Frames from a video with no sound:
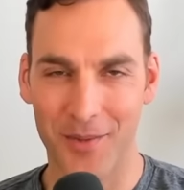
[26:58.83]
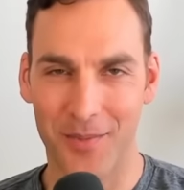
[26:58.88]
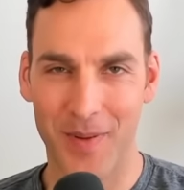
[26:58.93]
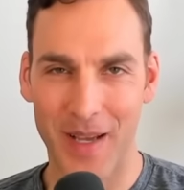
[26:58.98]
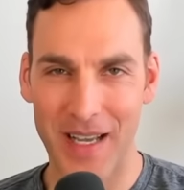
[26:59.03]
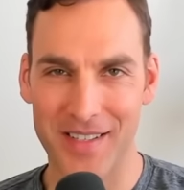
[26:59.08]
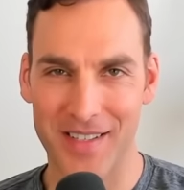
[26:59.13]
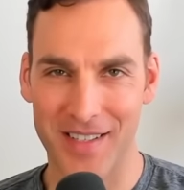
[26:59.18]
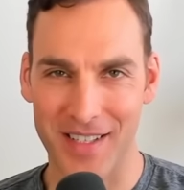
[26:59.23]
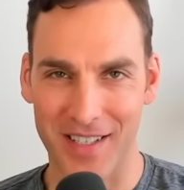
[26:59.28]

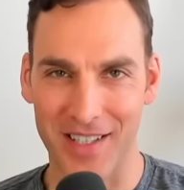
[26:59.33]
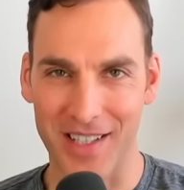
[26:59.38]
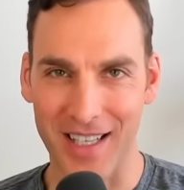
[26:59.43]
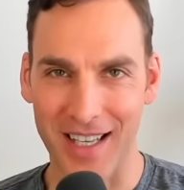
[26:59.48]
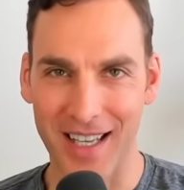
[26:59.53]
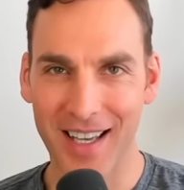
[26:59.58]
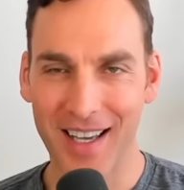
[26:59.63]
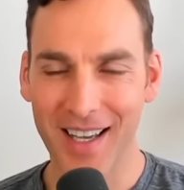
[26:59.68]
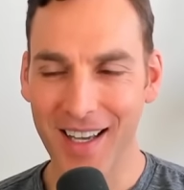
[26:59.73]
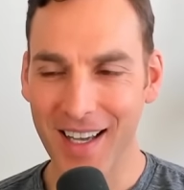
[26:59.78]

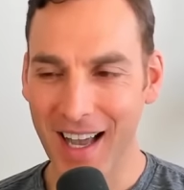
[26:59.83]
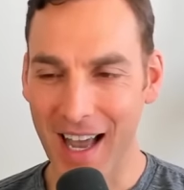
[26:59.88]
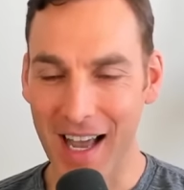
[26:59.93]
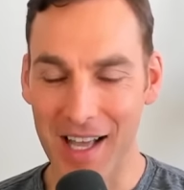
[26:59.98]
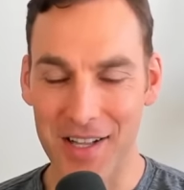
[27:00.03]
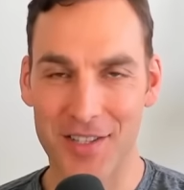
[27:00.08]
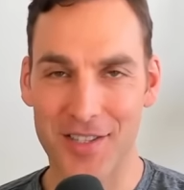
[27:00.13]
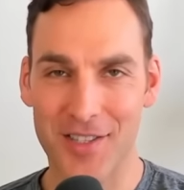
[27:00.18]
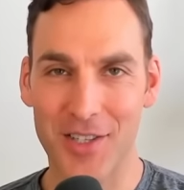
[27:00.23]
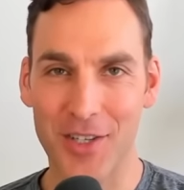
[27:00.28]
basically, yeah,
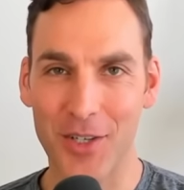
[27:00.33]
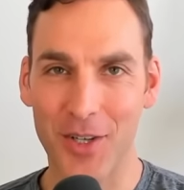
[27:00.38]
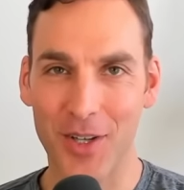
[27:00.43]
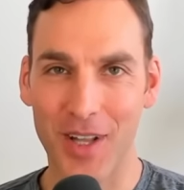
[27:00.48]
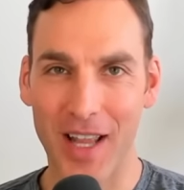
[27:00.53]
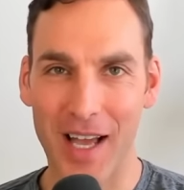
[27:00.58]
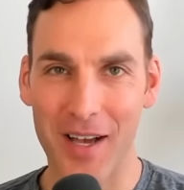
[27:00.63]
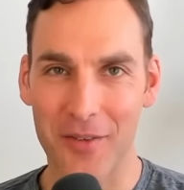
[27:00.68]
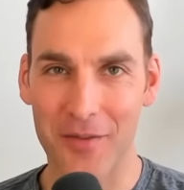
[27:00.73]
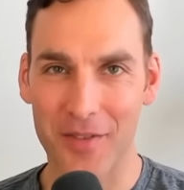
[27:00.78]
and
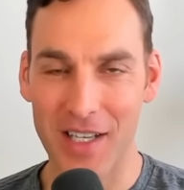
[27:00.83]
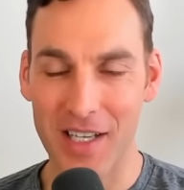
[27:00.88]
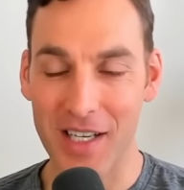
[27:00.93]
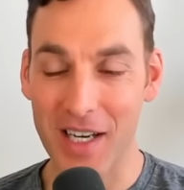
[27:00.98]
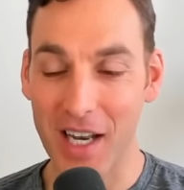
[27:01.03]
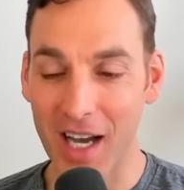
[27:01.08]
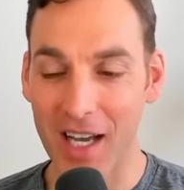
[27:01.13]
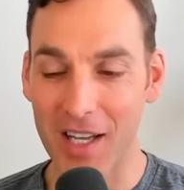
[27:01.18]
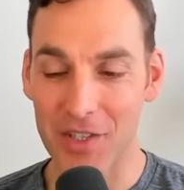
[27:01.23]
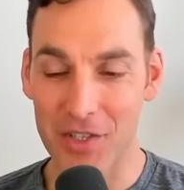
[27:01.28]
still have the
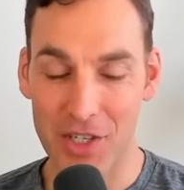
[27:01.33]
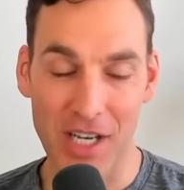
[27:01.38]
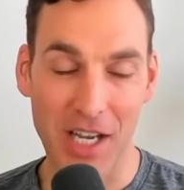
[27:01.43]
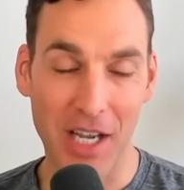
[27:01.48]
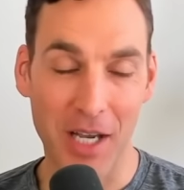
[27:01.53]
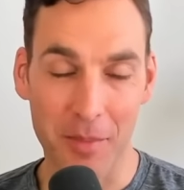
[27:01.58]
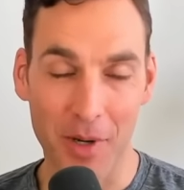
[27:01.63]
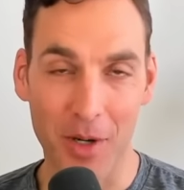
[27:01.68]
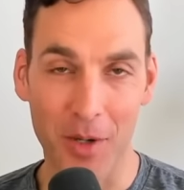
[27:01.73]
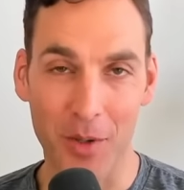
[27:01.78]
non G
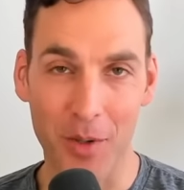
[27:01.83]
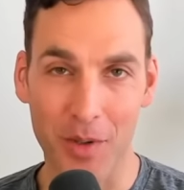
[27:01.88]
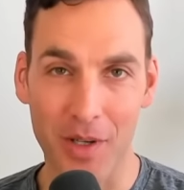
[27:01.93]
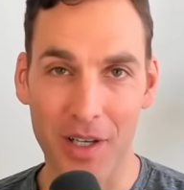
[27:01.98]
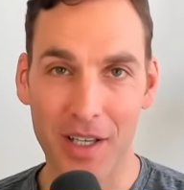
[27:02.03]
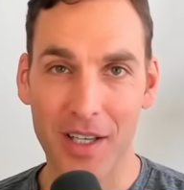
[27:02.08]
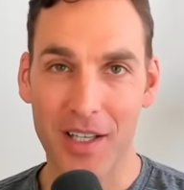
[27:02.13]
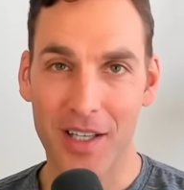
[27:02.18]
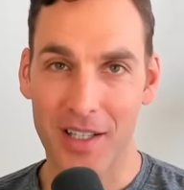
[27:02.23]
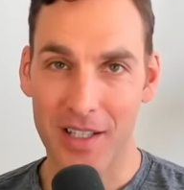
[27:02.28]
M O
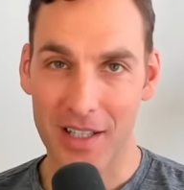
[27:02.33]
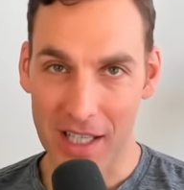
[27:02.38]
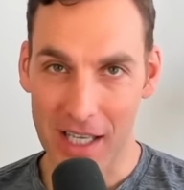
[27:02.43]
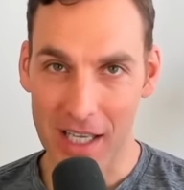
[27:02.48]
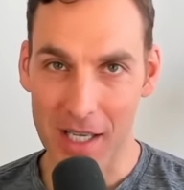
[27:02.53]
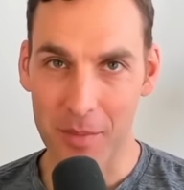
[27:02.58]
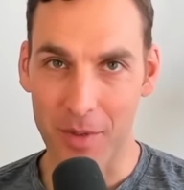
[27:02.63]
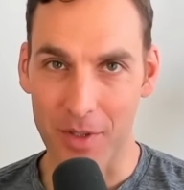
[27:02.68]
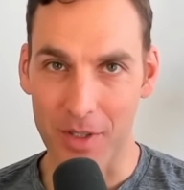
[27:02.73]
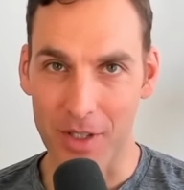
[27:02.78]

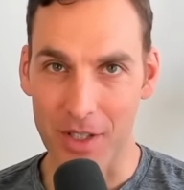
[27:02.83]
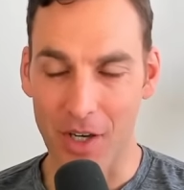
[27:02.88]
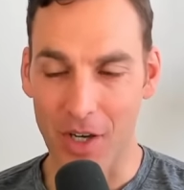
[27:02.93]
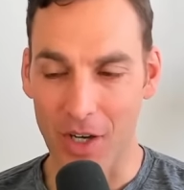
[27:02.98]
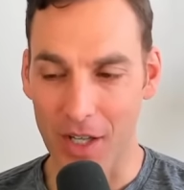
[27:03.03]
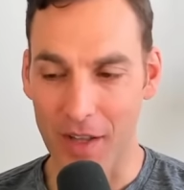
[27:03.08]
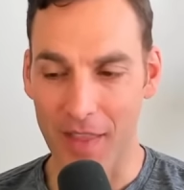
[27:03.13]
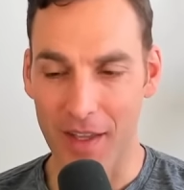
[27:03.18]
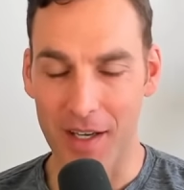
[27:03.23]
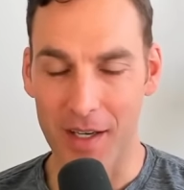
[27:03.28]
label
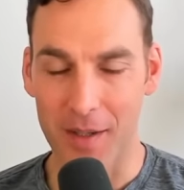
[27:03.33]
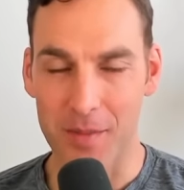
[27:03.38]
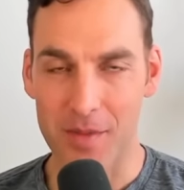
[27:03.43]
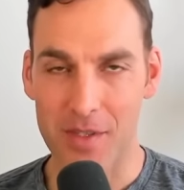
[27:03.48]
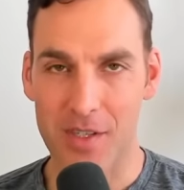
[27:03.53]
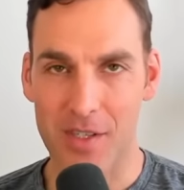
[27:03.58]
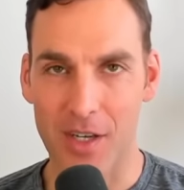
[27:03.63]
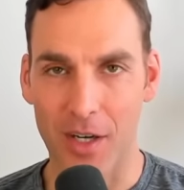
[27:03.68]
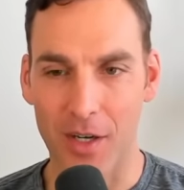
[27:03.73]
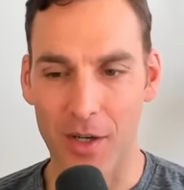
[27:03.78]
on them.
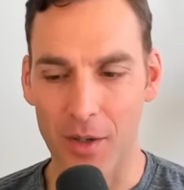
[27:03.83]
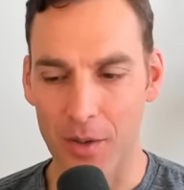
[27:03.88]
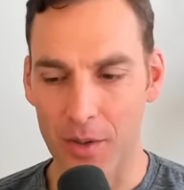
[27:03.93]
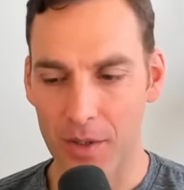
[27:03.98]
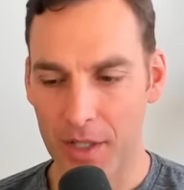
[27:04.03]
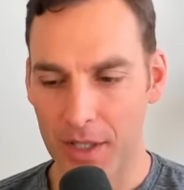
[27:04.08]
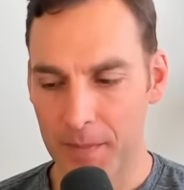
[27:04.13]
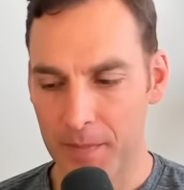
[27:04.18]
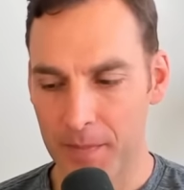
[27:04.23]
So